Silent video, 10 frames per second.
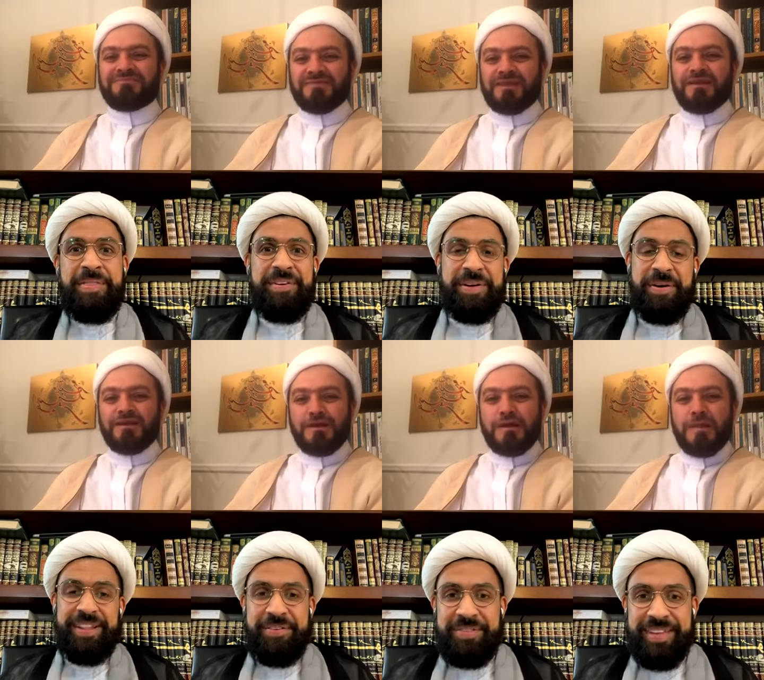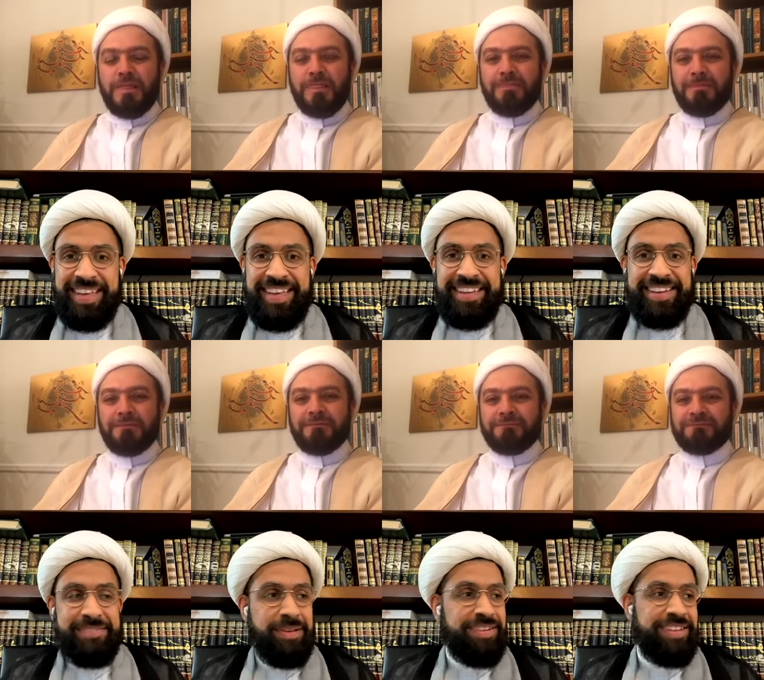Speaker 1: we all love to eat,
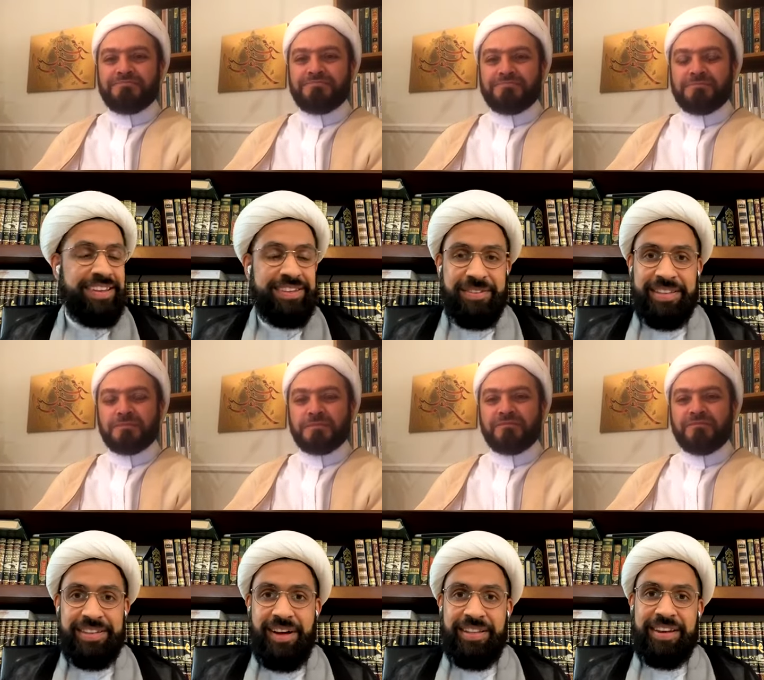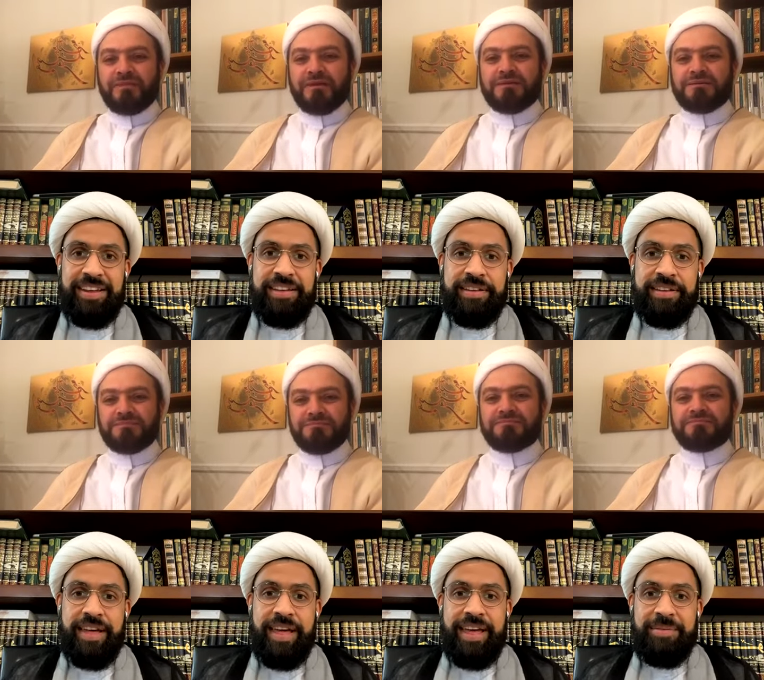especially during the holidays.
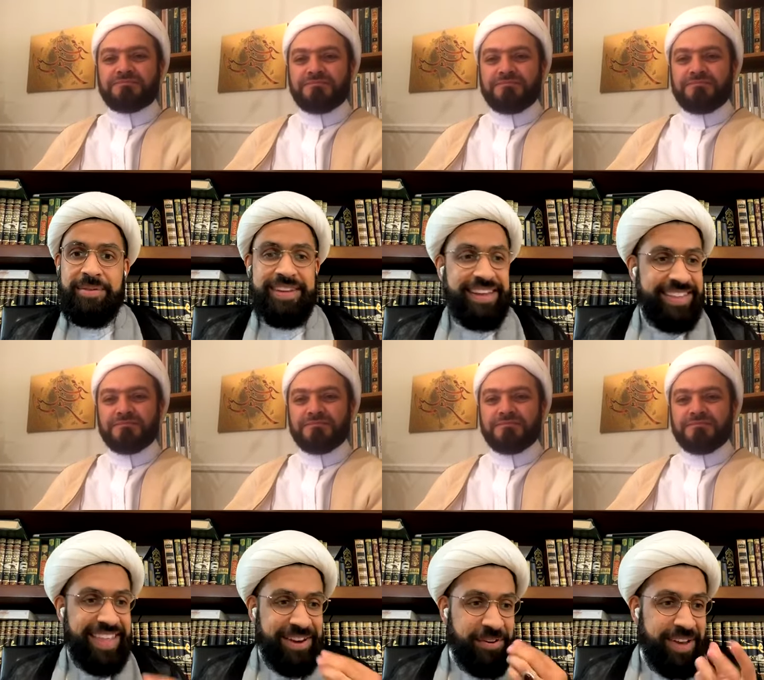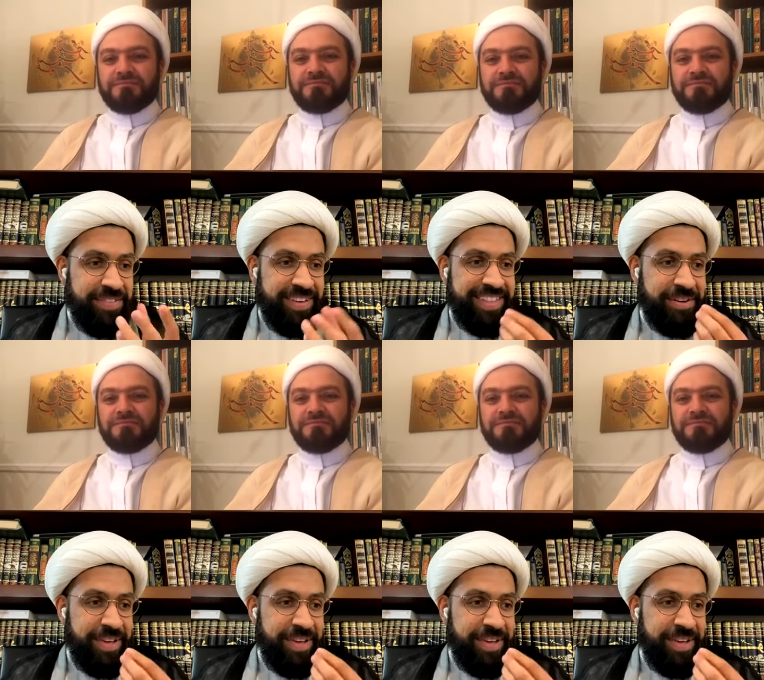It was like that craving that we